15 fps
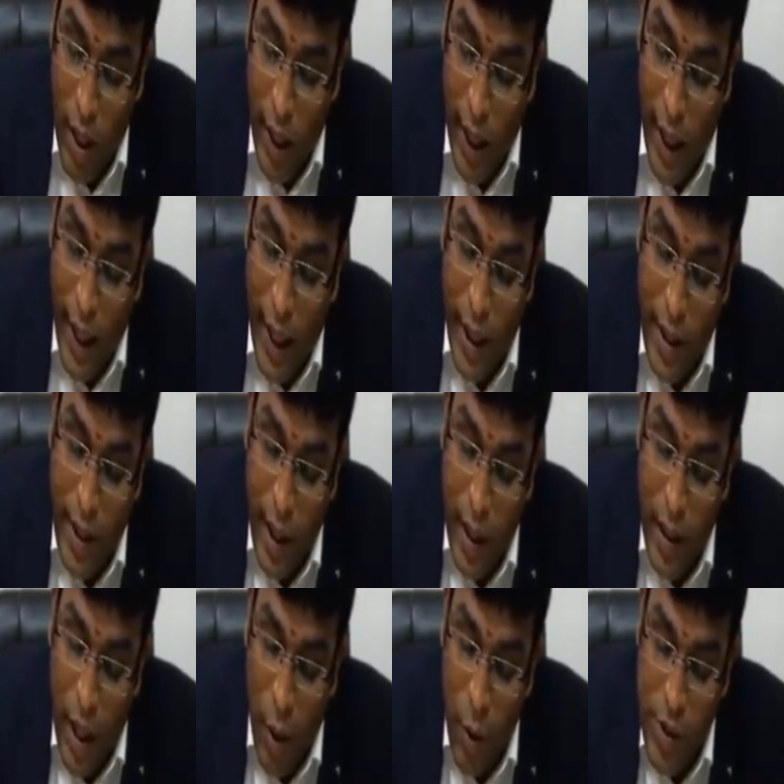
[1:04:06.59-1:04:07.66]

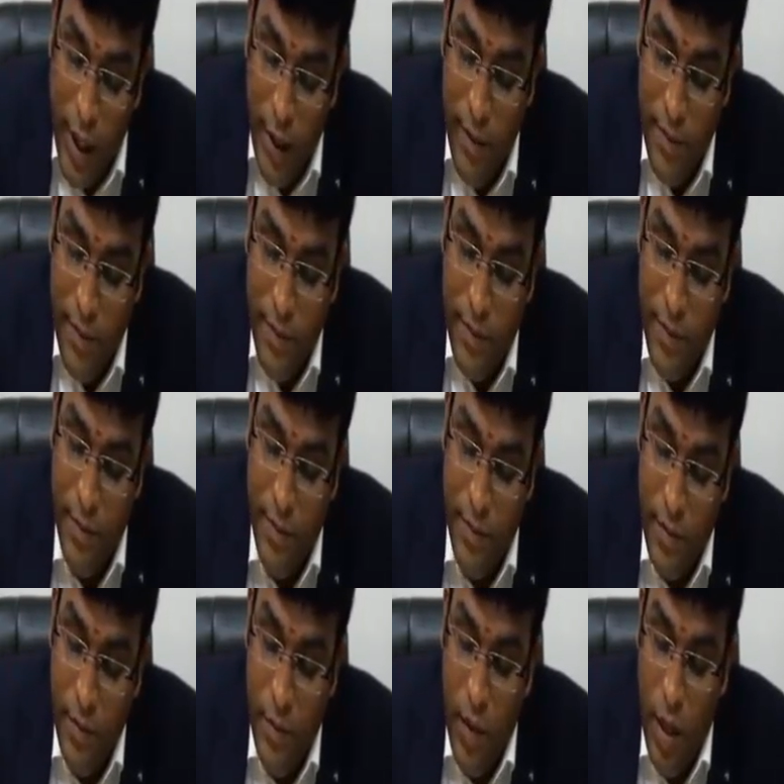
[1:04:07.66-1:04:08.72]
80,000
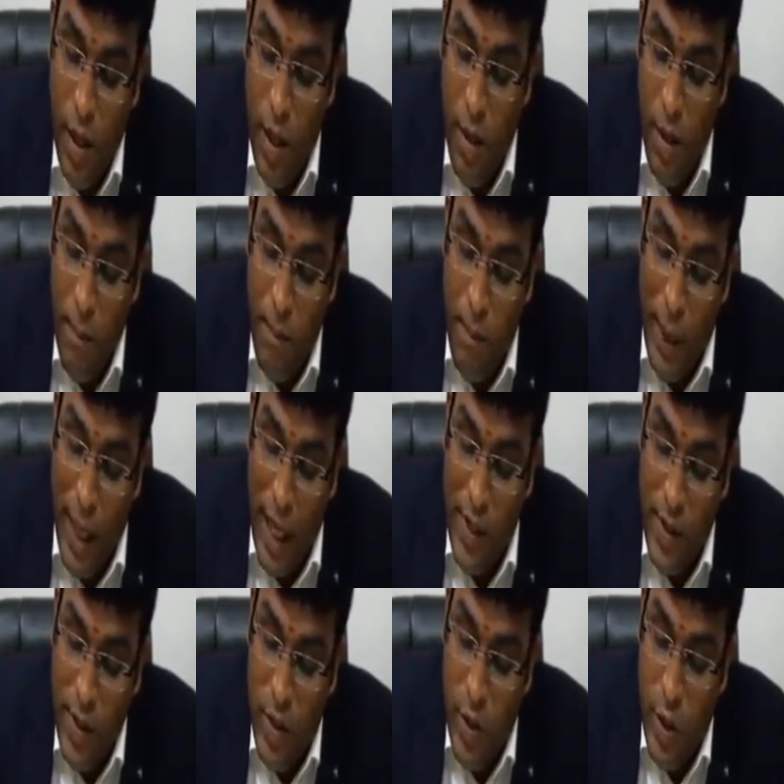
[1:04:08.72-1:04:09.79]

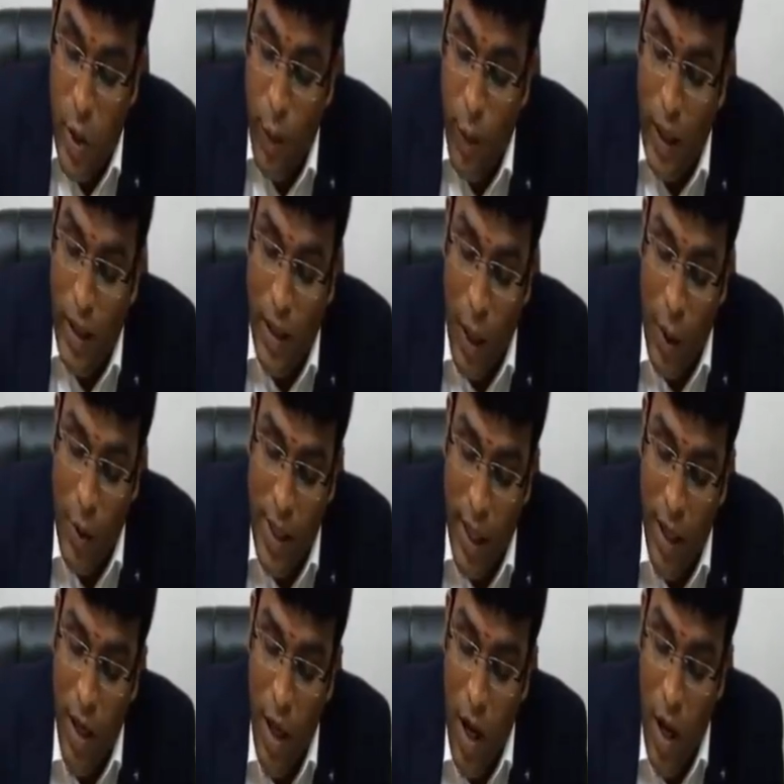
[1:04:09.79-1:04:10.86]
plus
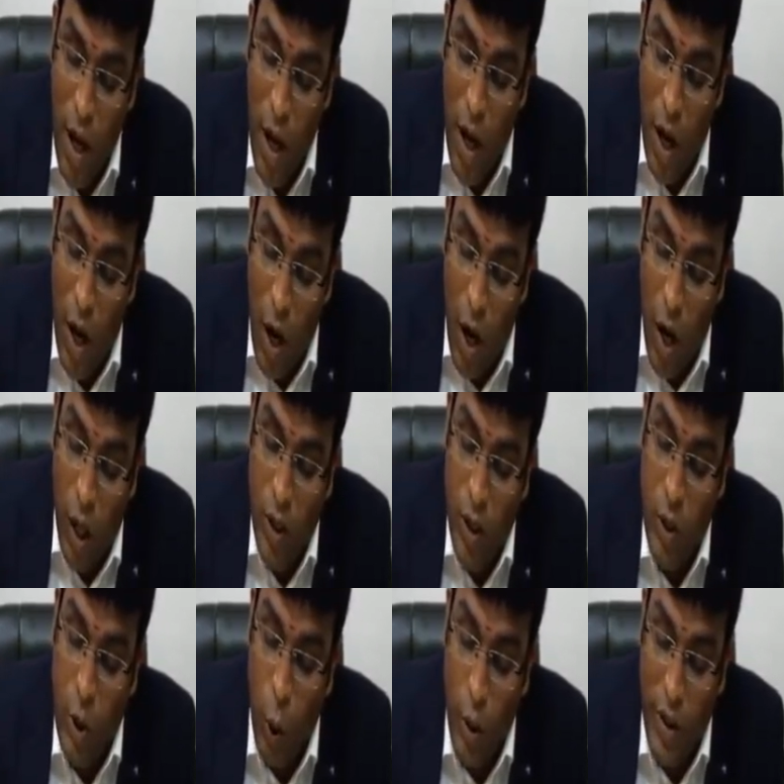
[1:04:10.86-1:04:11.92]
12,000.
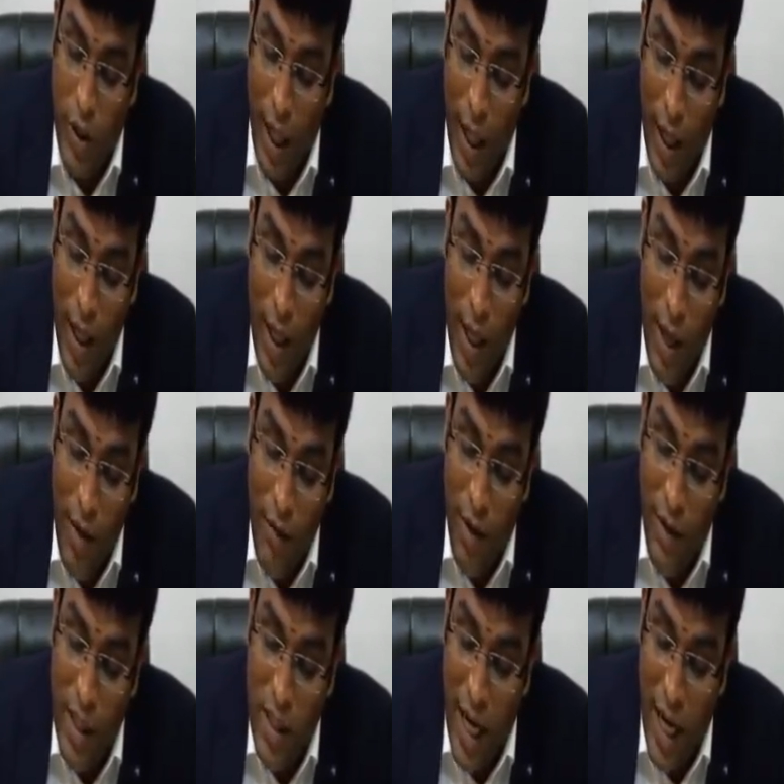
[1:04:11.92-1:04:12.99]
On total, we
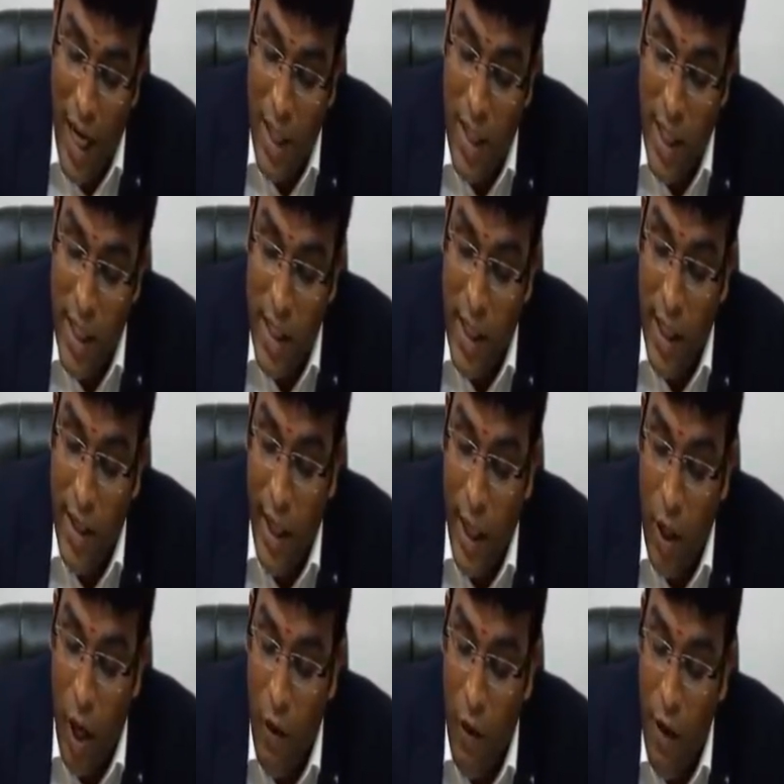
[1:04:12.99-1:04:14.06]
will charge GST at the rate
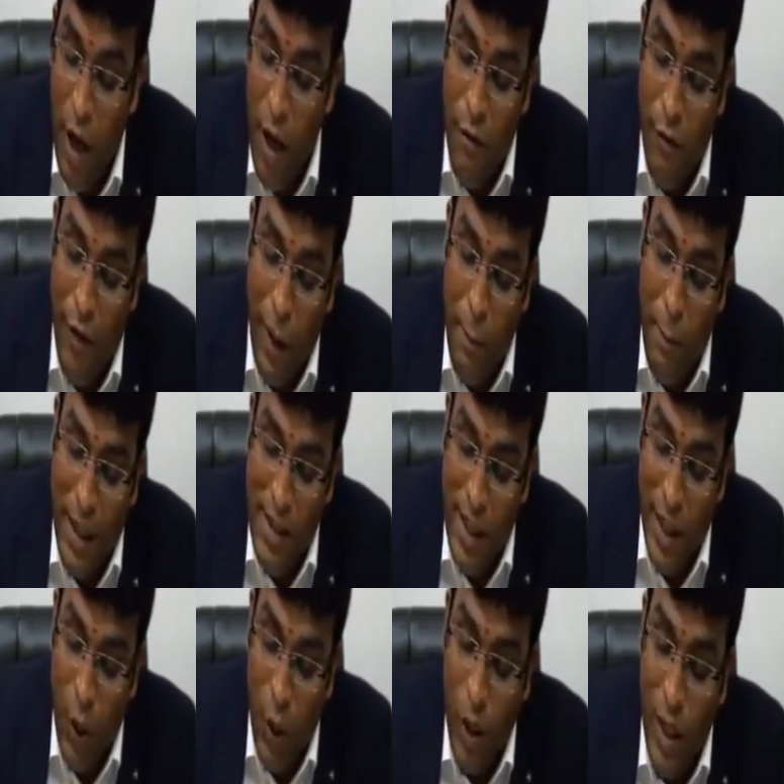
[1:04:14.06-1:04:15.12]
of
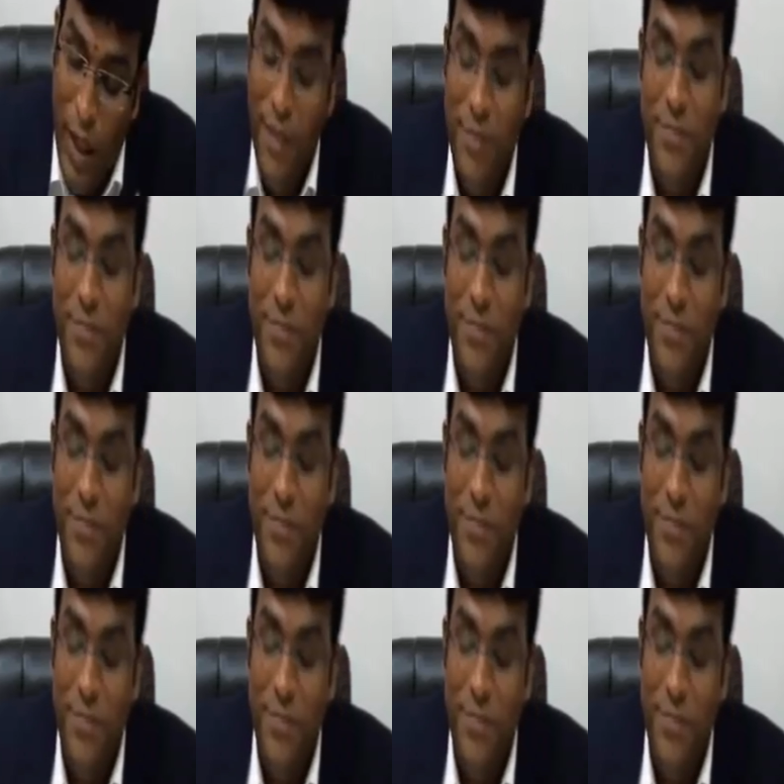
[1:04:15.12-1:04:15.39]
5% only.